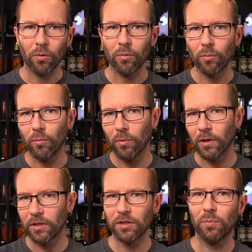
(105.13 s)
we're
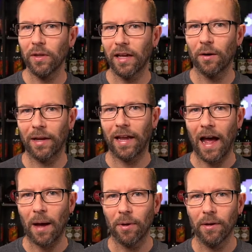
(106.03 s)
just really going to
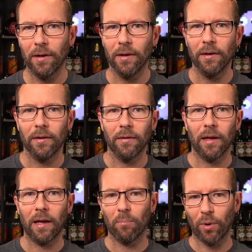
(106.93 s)
recap
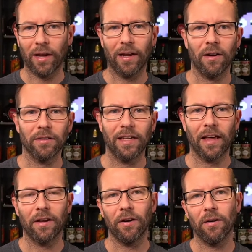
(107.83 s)
and bring it all
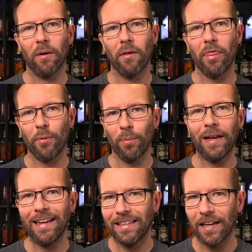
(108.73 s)
together.
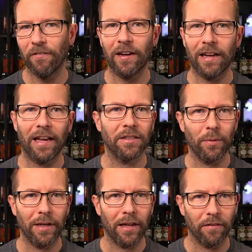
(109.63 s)
3 different days that
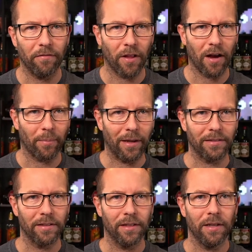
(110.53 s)
we did of
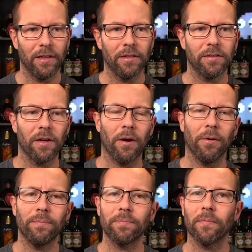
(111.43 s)
Vlogmas.
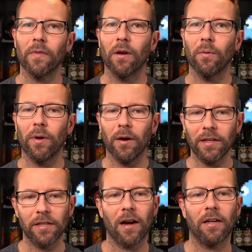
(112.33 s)
So we already
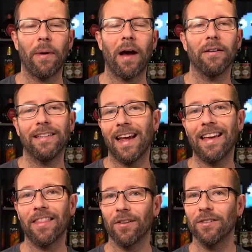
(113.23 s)
talked about day
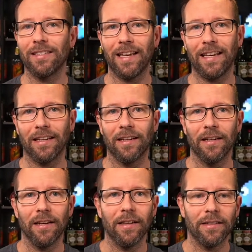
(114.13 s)
13.
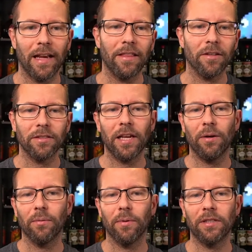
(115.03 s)
Day
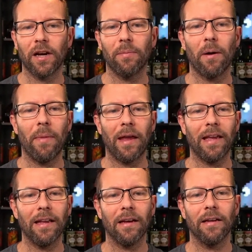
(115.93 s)
13, we talked about
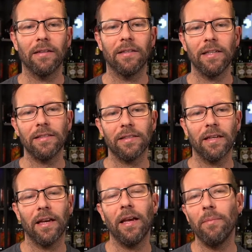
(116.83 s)
making disk
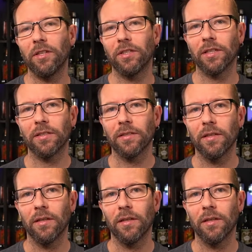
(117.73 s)
images